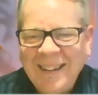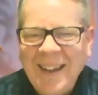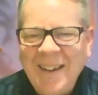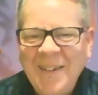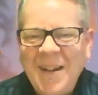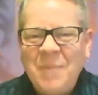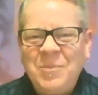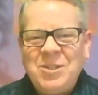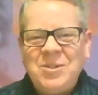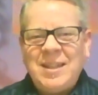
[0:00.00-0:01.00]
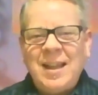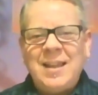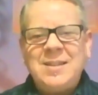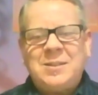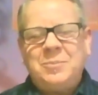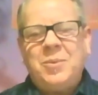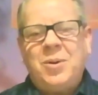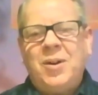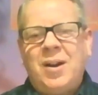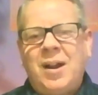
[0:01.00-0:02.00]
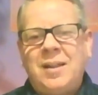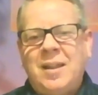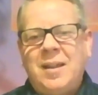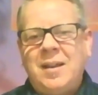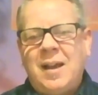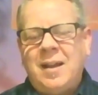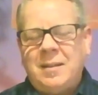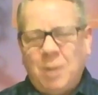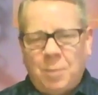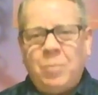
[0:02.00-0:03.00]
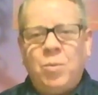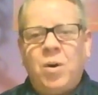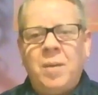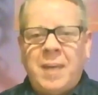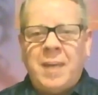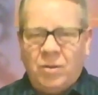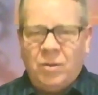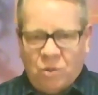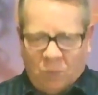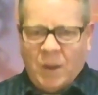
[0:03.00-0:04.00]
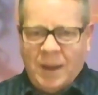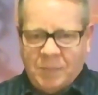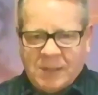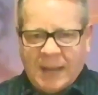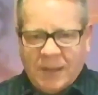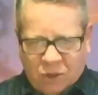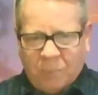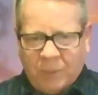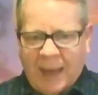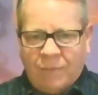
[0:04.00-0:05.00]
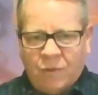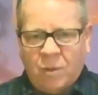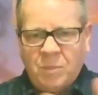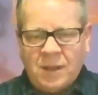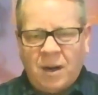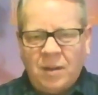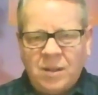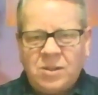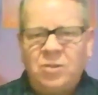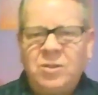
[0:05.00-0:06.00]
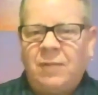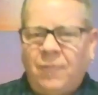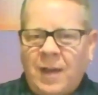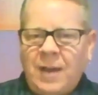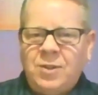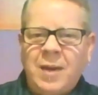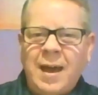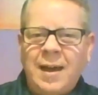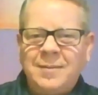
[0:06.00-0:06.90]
Now, would you tell us a little bit more about your websites, your platforms that our listeners can find you at?